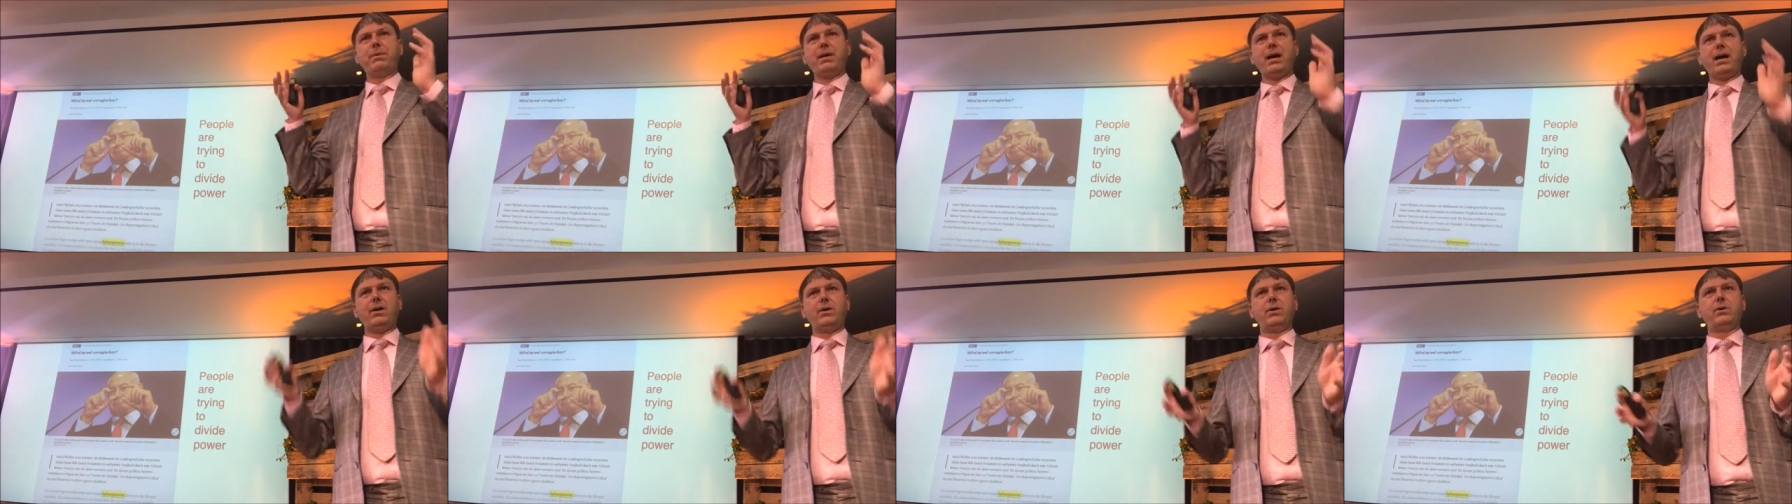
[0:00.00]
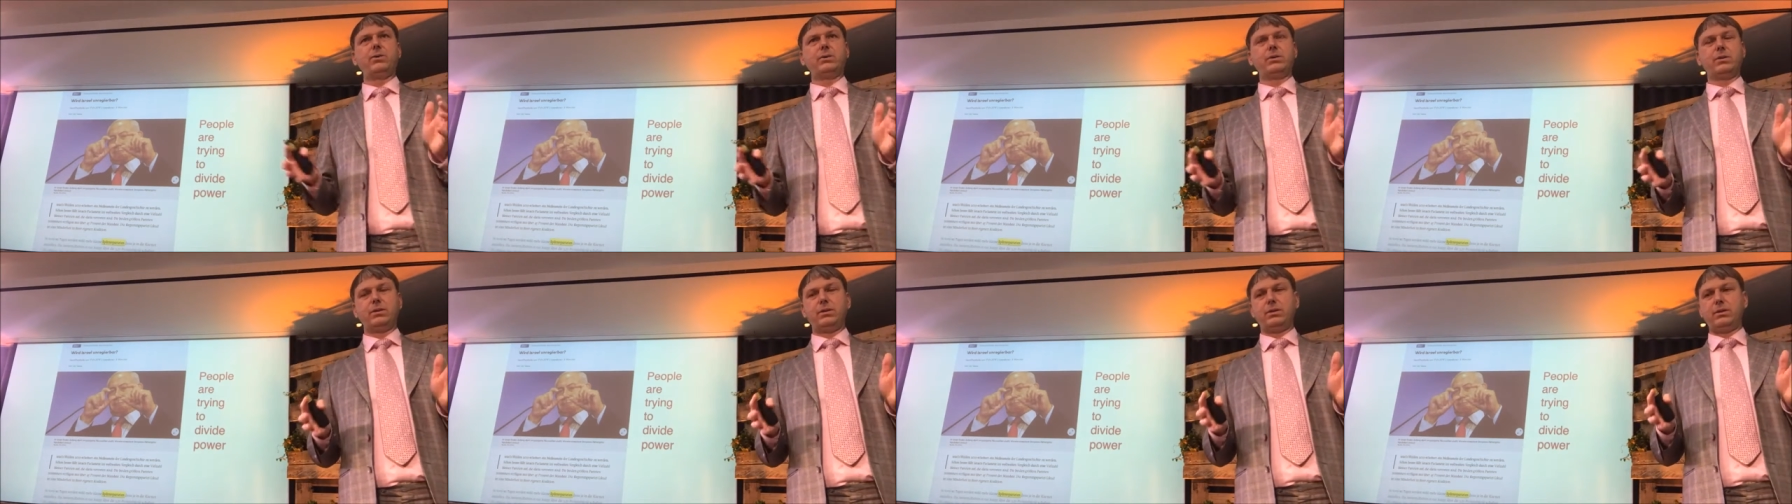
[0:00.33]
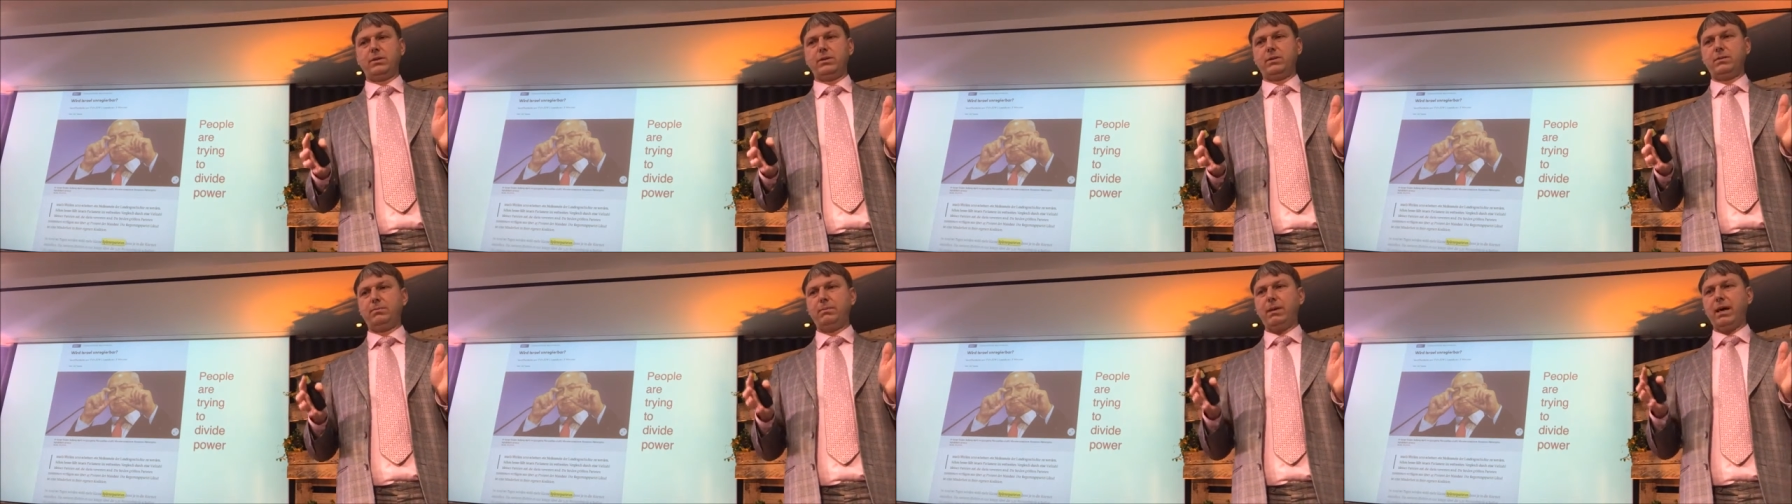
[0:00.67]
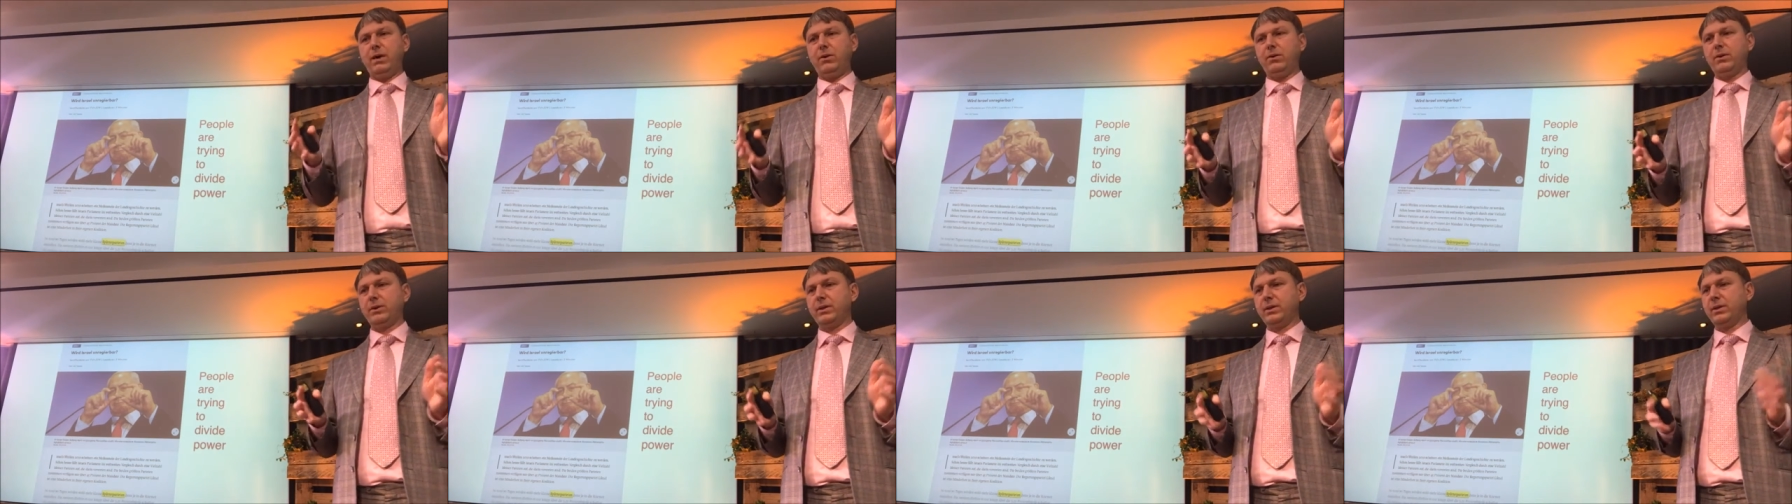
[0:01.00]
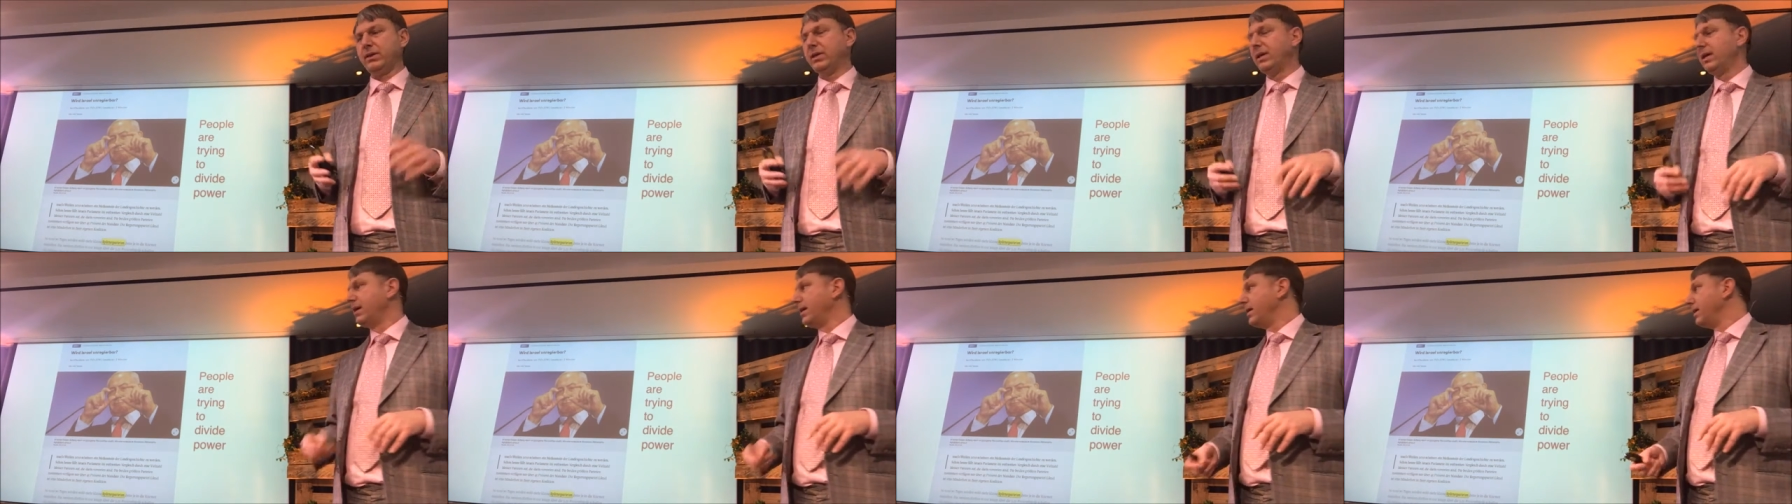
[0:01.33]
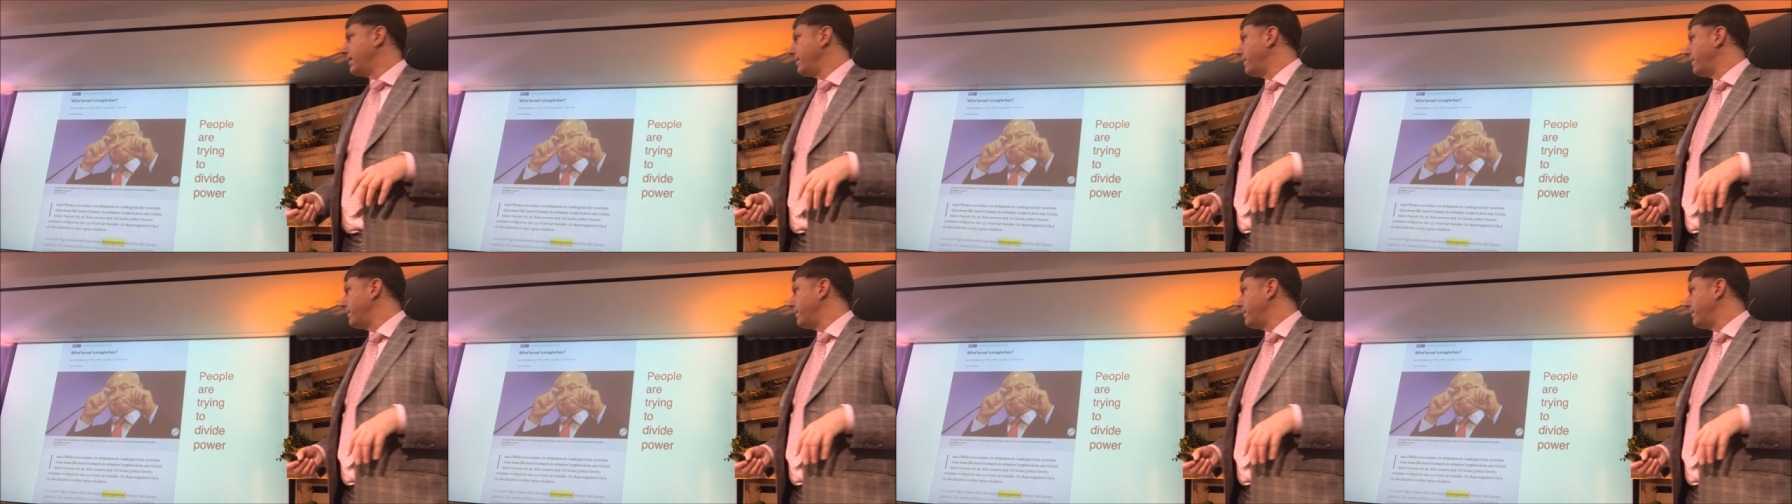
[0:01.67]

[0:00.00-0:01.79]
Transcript: pow power